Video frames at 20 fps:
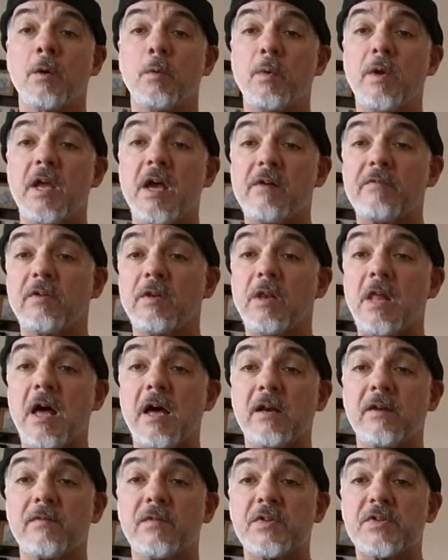We have a
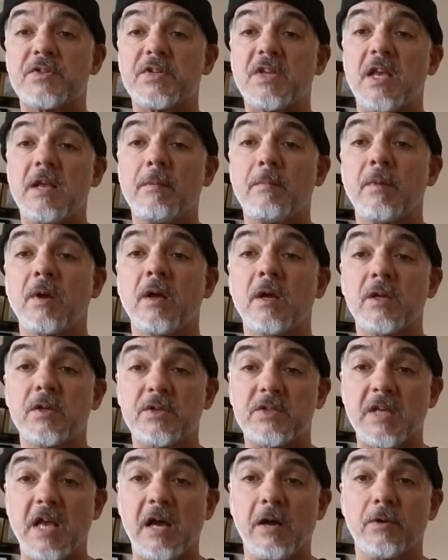lot of the same
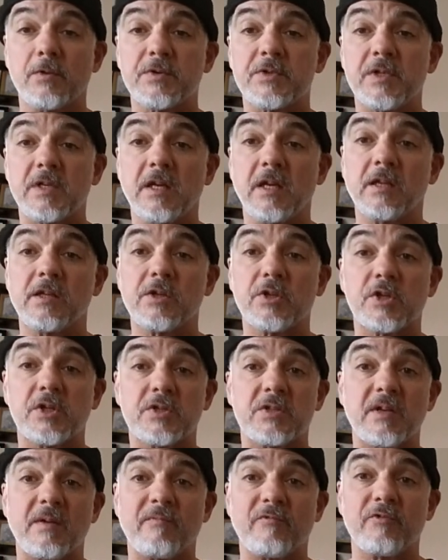sounds in English
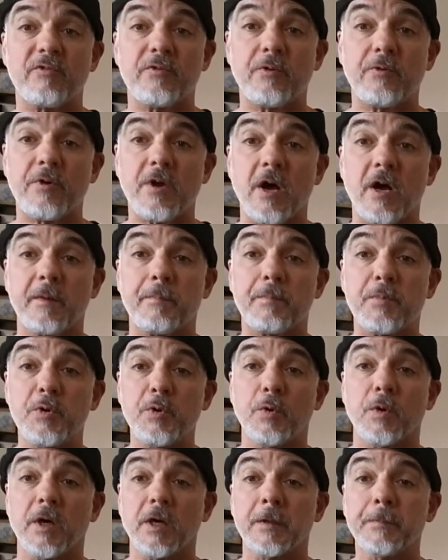except for they're not
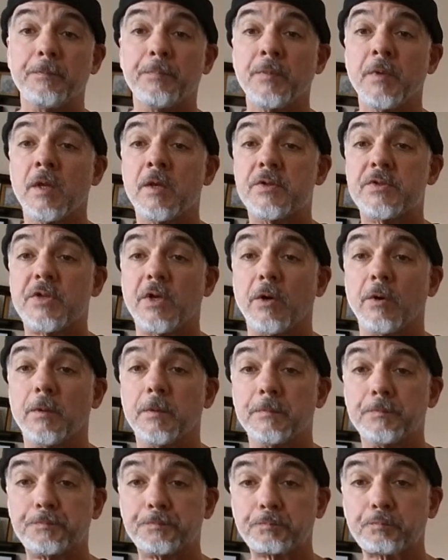pure.
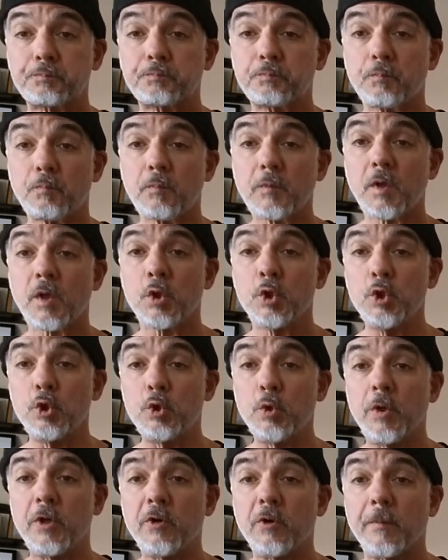So
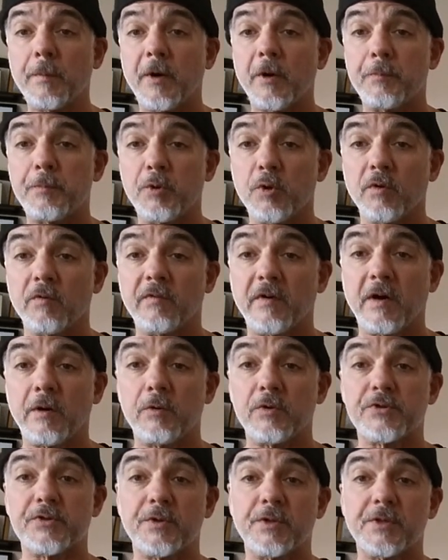you hear about pure
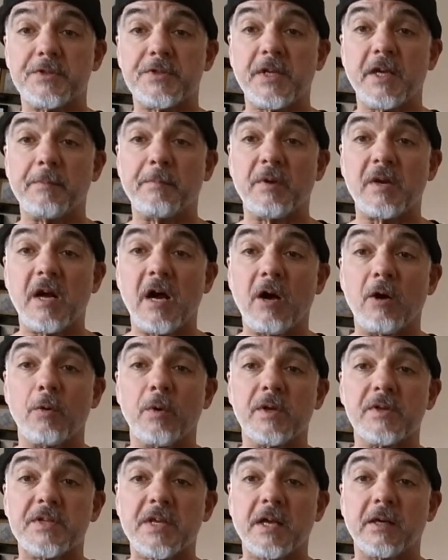vowels all the time, but
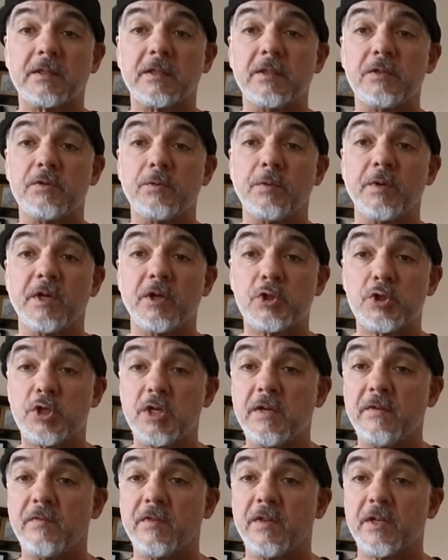how exactly do we
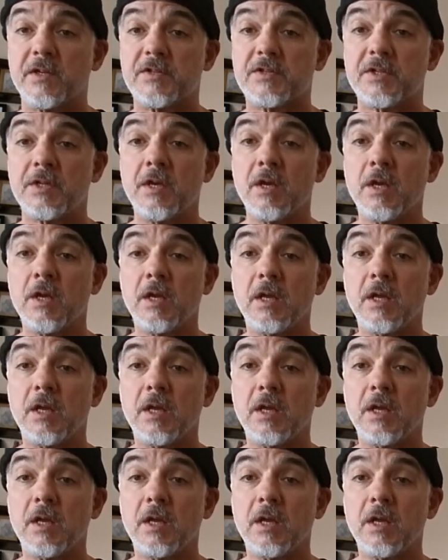achieve this?